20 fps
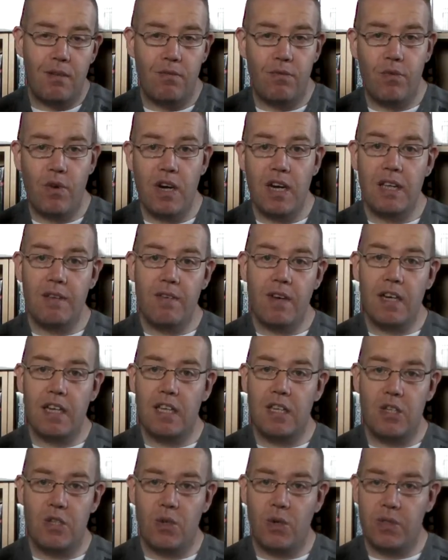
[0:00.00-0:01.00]
Really, really
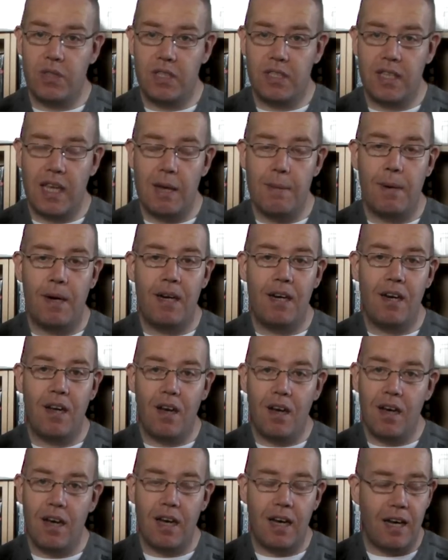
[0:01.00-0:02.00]
enjoyed this game a
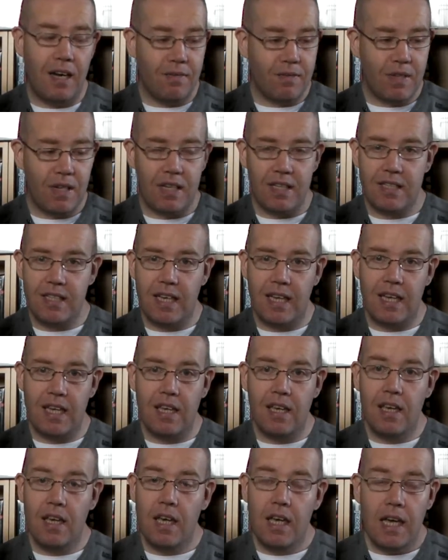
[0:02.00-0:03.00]
lot. I've got to say,
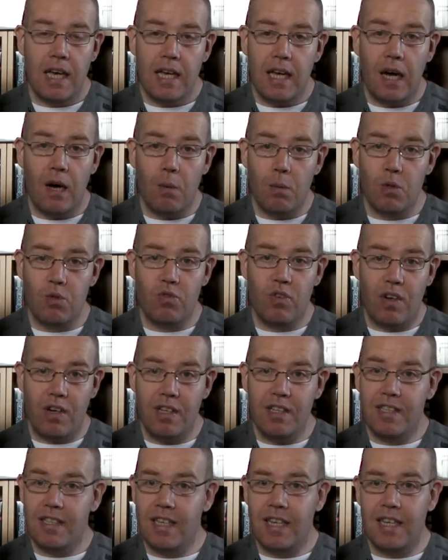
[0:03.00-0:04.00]
I was
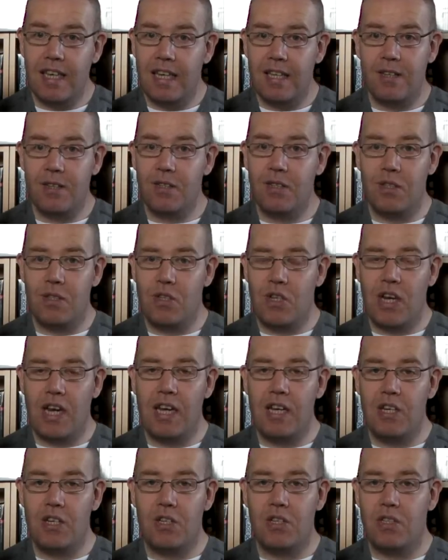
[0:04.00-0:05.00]
right. It doesn't
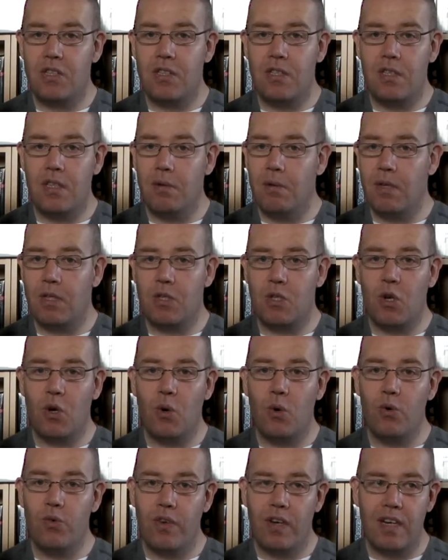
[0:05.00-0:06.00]
change at
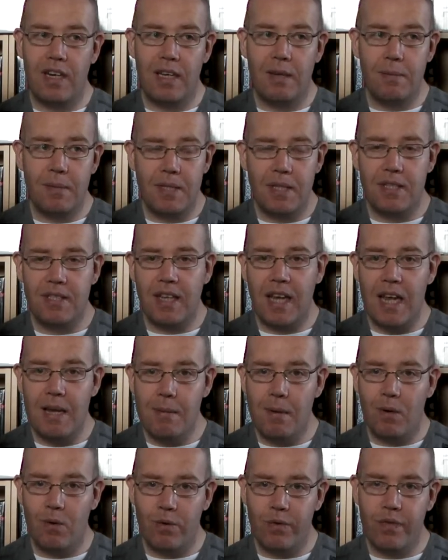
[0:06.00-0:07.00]
all, really. It's the same
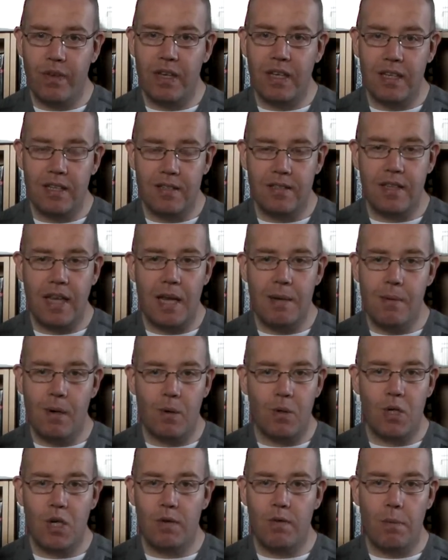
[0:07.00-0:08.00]
old thing, the same
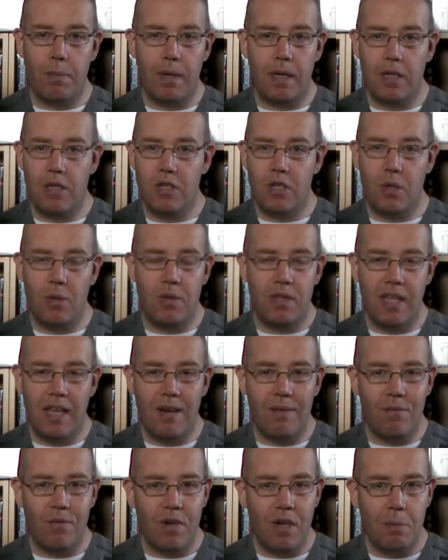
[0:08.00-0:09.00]
old cover-based shooting. They
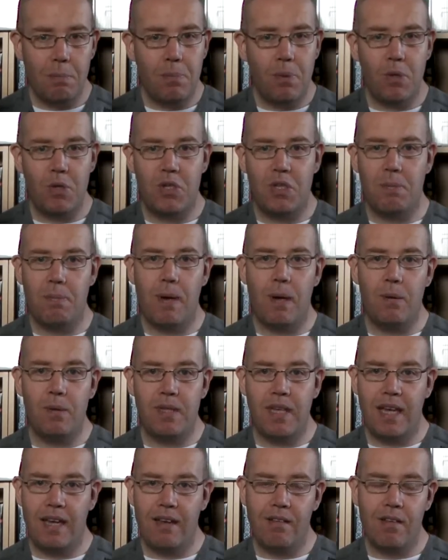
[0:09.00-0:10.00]
haven't really pushed the
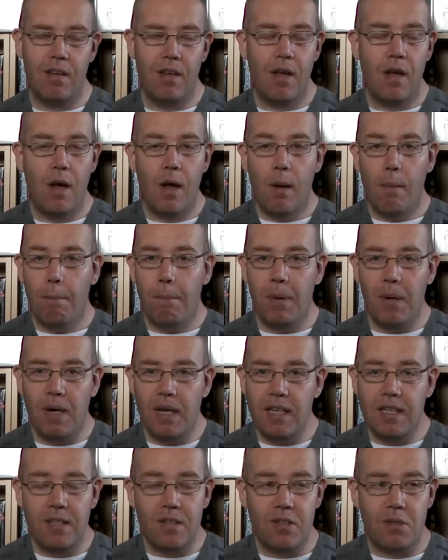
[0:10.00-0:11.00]
boat out. But
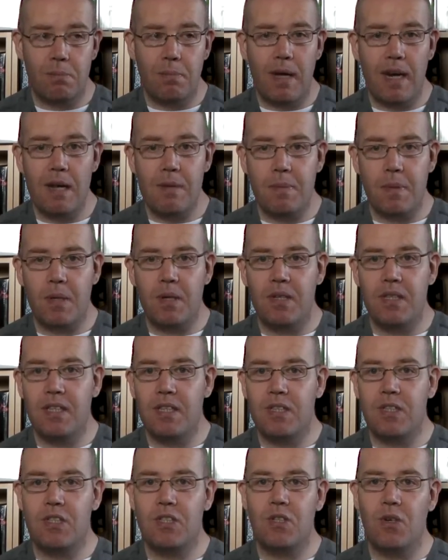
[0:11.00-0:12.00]
it doesn't matter, because it's
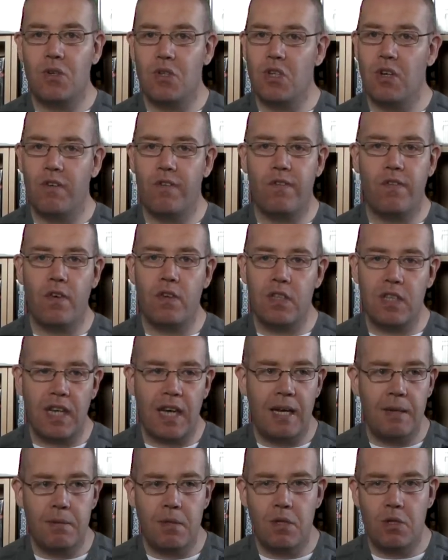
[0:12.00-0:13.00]
such a fun
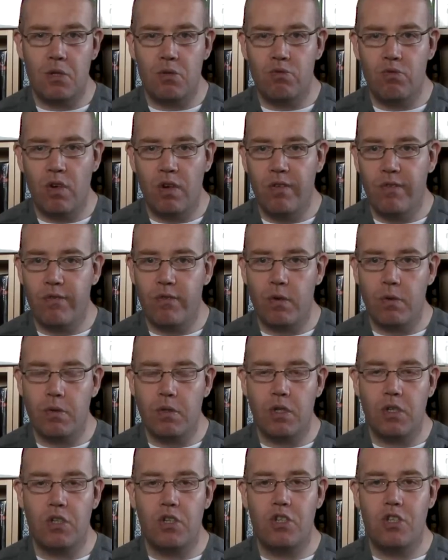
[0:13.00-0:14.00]
game to just run through and
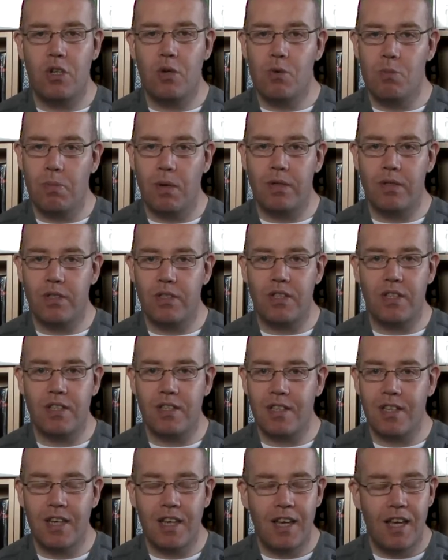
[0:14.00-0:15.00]
just shoot monsters.